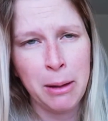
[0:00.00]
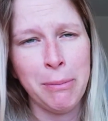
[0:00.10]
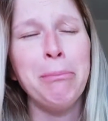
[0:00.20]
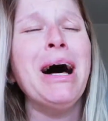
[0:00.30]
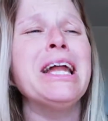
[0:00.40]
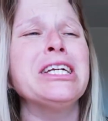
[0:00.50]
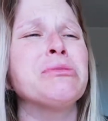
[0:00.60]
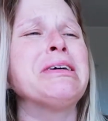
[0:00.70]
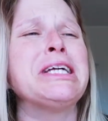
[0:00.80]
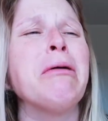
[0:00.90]
My
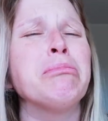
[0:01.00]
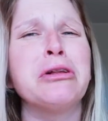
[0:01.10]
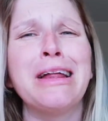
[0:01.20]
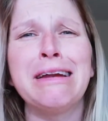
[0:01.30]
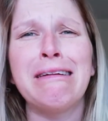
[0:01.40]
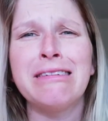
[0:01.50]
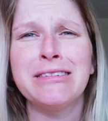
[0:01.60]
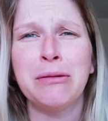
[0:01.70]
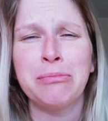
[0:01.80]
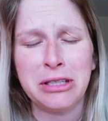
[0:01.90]
body's my temple and it
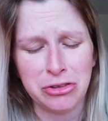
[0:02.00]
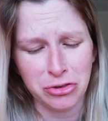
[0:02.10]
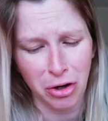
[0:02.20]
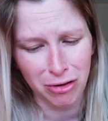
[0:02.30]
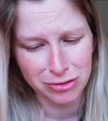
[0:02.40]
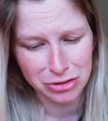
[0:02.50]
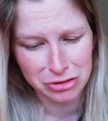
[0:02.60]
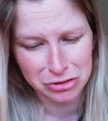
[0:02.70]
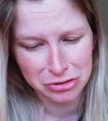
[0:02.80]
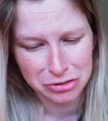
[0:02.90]
has some
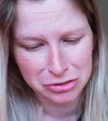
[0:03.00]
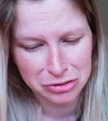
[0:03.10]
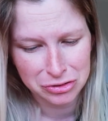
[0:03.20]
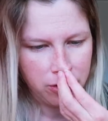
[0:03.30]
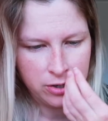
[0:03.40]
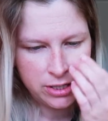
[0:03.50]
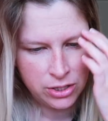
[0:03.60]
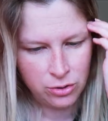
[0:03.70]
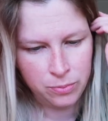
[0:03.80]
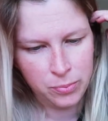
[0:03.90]
discharge. A
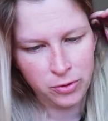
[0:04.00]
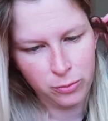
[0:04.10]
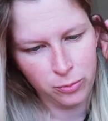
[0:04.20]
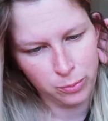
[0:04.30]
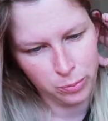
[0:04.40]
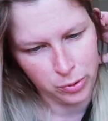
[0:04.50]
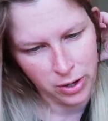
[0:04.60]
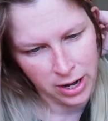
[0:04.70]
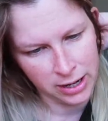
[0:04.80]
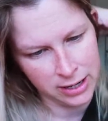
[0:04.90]
32
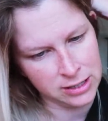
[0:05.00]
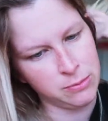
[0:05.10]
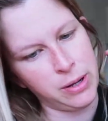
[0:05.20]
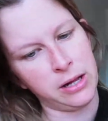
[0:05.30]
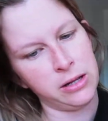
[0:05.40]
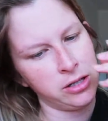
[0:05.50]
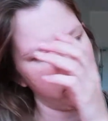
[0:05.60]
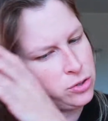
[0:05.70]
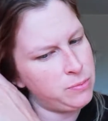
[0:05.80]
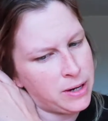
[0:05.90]
pregnant belly
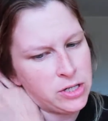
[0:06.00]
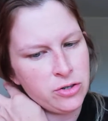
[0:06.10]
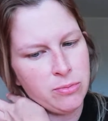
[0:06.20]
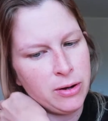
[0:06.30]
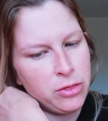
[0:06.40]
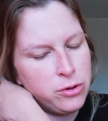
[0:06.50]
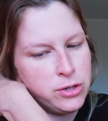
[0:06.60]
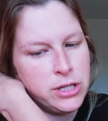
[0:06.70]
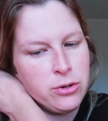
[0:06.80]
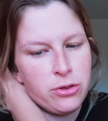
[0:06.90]
should measure about
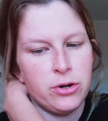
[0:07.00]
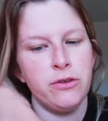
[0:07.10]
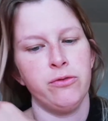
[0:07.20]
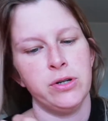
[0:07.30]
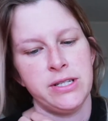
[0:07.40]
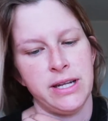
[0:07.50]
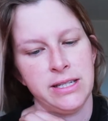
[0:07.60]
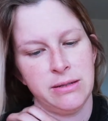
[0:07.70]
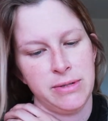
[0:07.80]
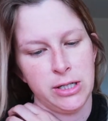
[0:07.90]
30 to 34
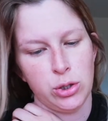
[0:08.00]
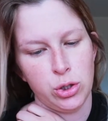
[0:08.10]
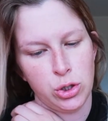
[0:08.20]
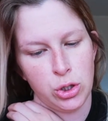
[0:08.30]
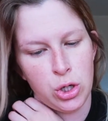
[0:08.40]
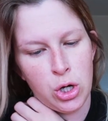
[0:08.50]
centimeters.